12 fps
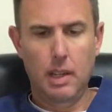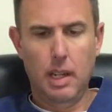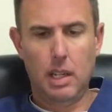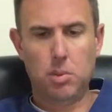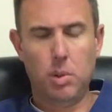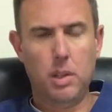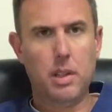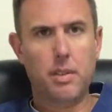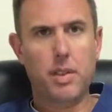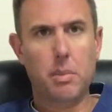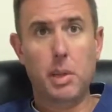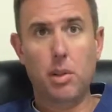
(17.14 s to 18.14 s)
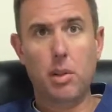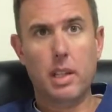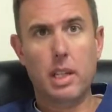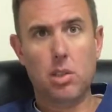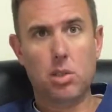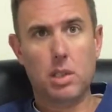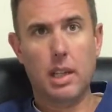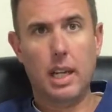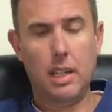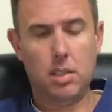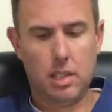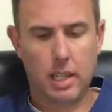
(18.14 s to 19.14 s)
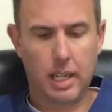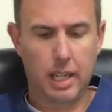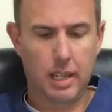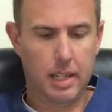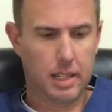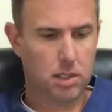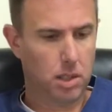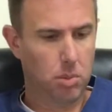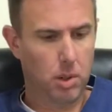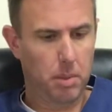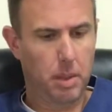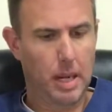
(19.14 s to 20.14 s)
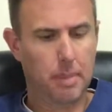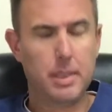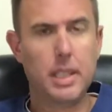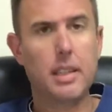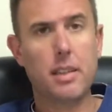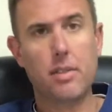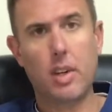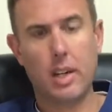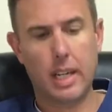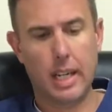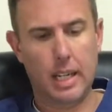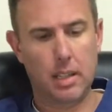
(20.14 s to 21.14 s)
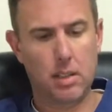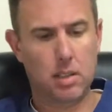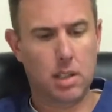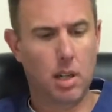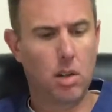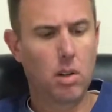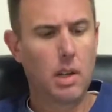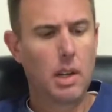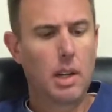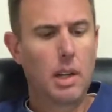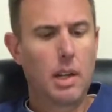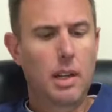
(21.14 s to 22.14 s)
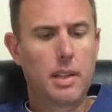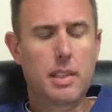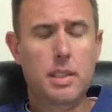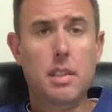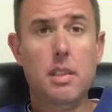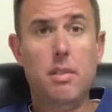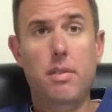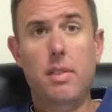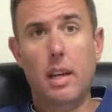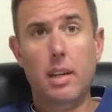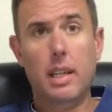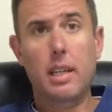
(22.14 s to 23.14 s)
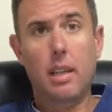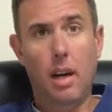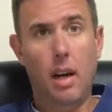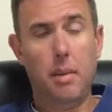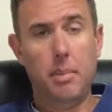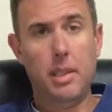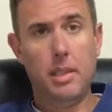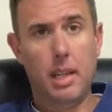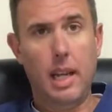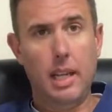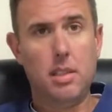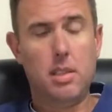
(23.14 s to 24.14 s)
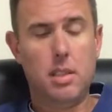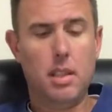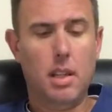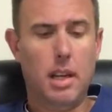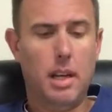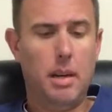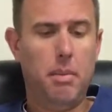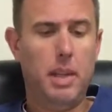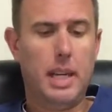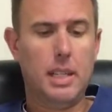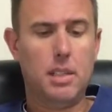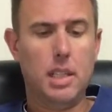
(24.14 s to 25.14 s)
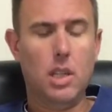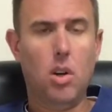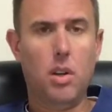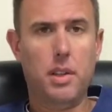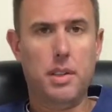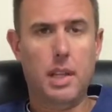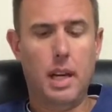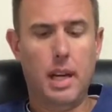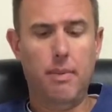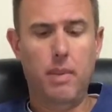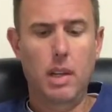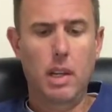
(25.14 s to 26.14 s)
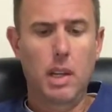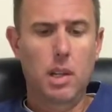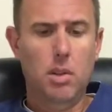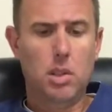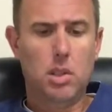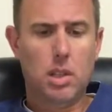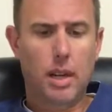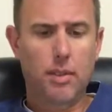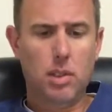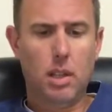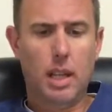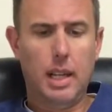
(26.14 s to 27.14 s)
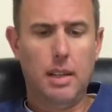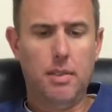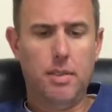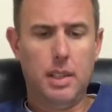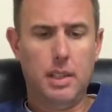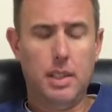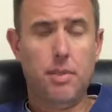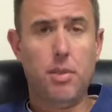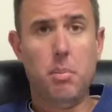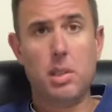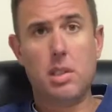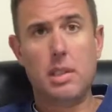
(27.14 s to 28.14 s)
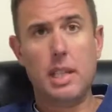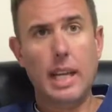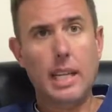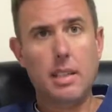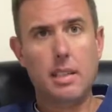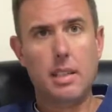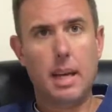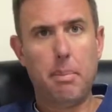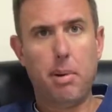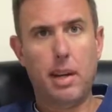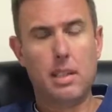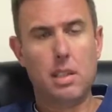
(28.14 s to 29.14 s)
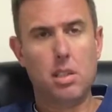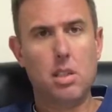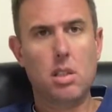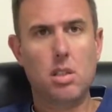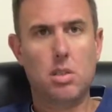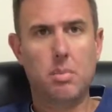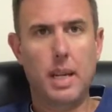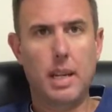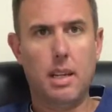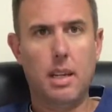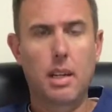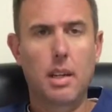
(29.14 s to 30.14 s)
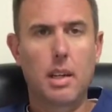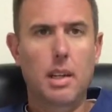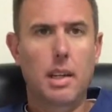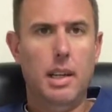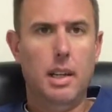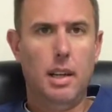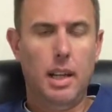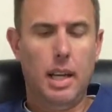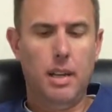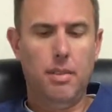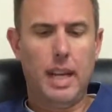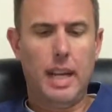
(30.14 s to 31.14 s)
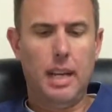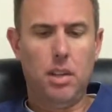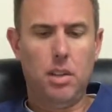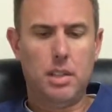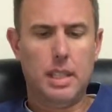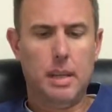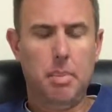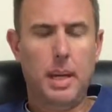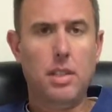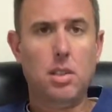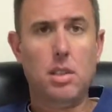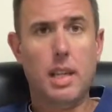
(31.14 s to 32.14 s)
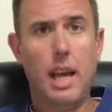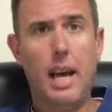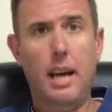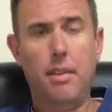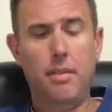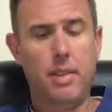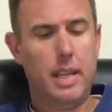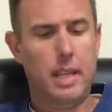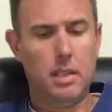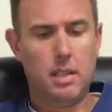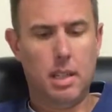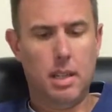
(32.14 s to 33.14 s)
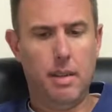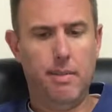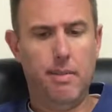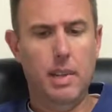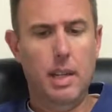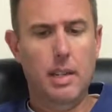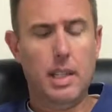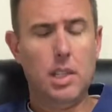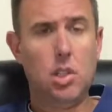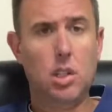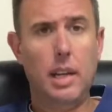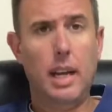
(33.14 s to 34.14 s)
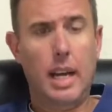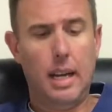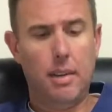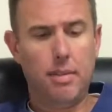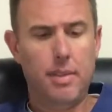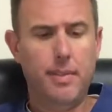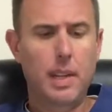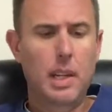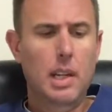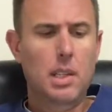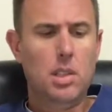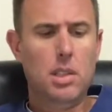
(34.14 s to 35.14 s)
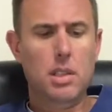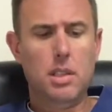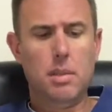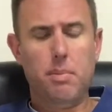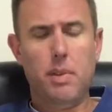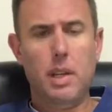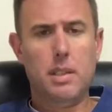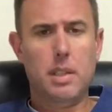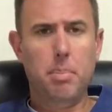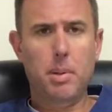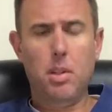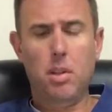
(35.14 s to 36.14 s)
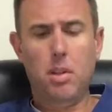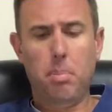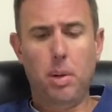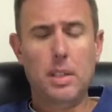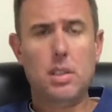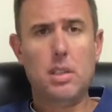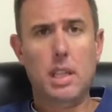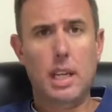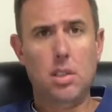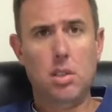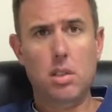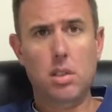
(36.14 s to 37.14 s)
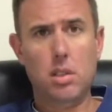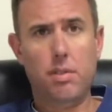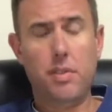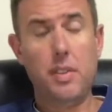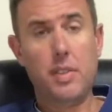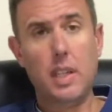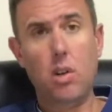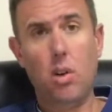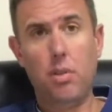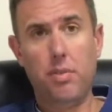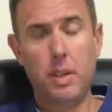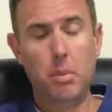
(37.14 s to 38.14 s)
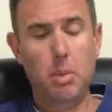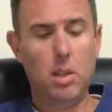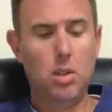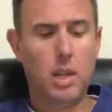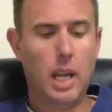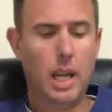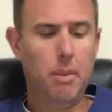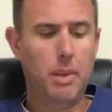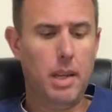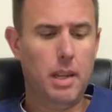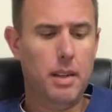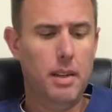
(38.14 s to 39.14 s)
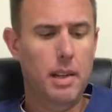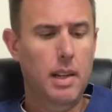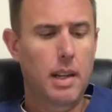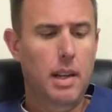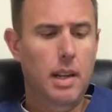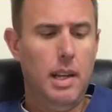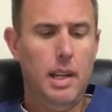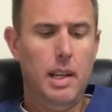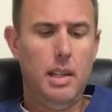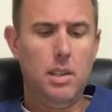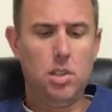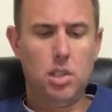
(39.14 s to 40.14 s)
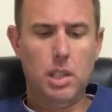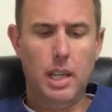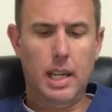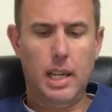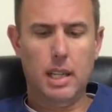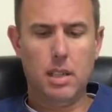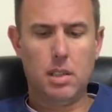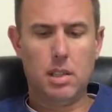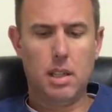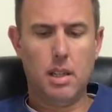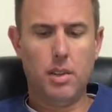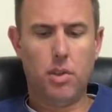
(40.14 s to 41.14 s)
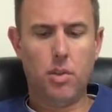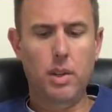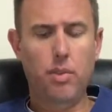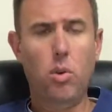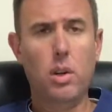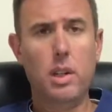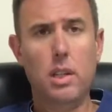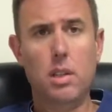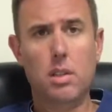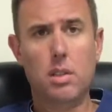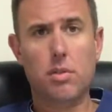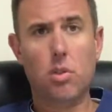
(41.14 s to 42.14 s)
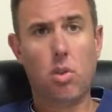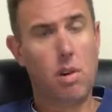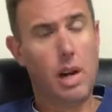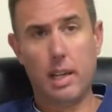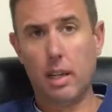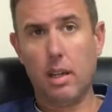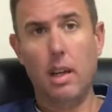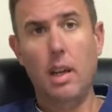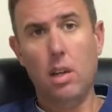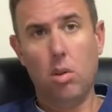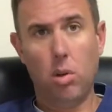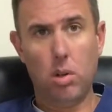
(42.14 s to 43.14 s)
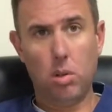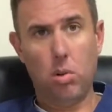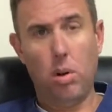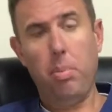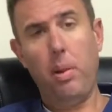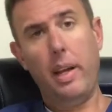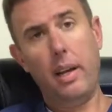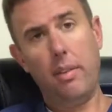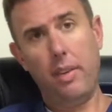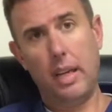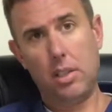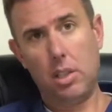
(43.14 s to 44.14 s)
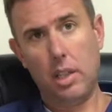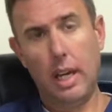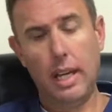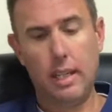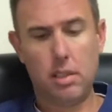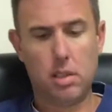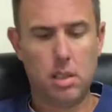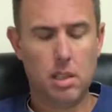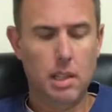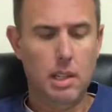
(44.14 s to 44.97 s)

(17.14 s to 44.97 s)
was wondering if there'd be a really interesting case today, and actually one popped in at the very end. So this is a very common case that I see all the time, which covers a lot of different mistakes that practitioners make and a lot of ails that patients have that they shouldn't have. So this is a typical presentation. This is a 50-year-old female who came in, and she has 3-4 years of chronic quote-unquote plantar fasciitis.